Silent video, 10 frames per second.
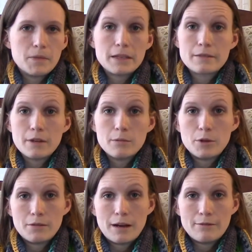It's available
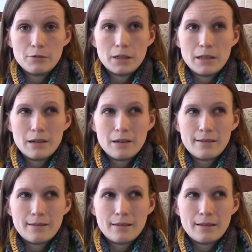on Ravelry,
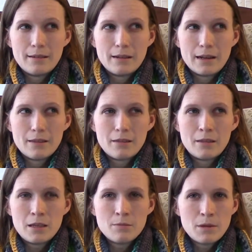and I
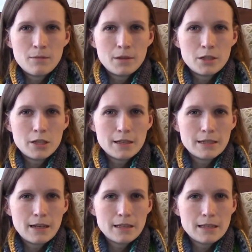think maybe she has
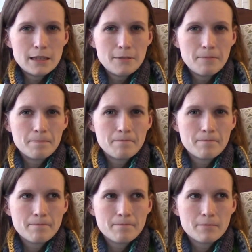an Etsy.
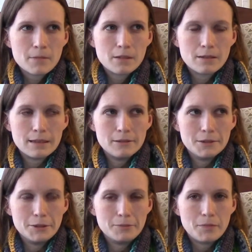I don't
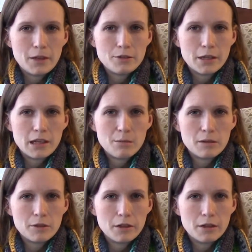know. I try to keep
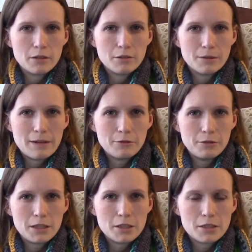everything to
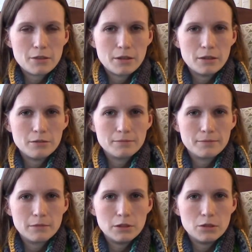Ravelry just so I don't
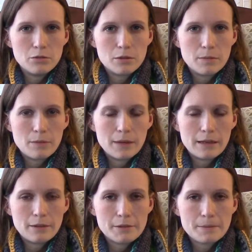lose my
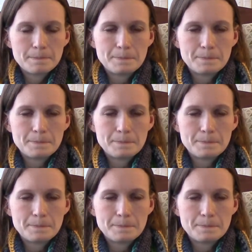patterns.